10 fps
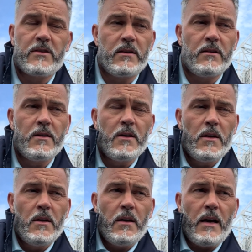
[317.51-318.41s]
And
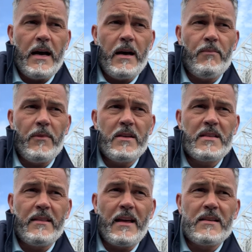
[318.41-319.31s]
he
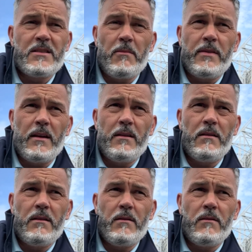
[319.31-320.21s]
said that's
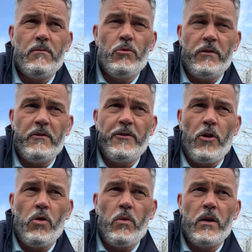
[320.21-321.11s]
something moving
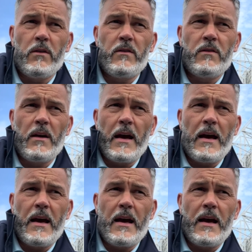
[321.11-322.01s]
forward
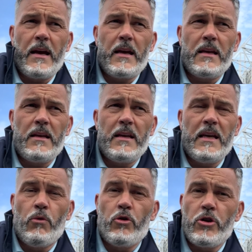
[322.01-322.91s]

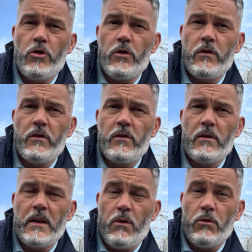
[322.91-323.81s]
he
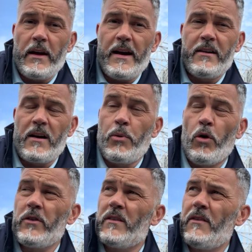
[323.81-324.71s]
will learn, a
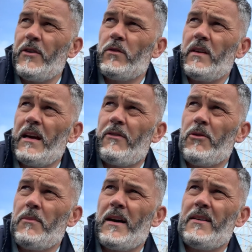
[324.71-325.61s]
positive he'll take
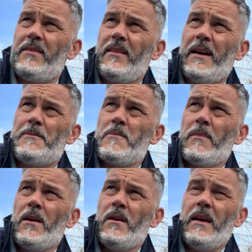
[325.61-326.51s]
from this, that
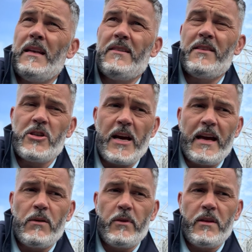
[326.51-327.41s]
he needs to check
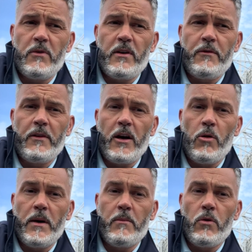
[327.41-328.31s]
in with himself a little
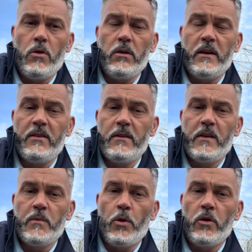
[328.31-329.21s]
bit more, listen to
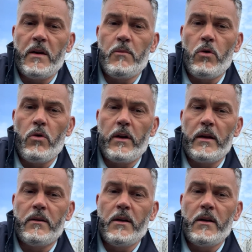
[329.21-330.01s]
his body more, and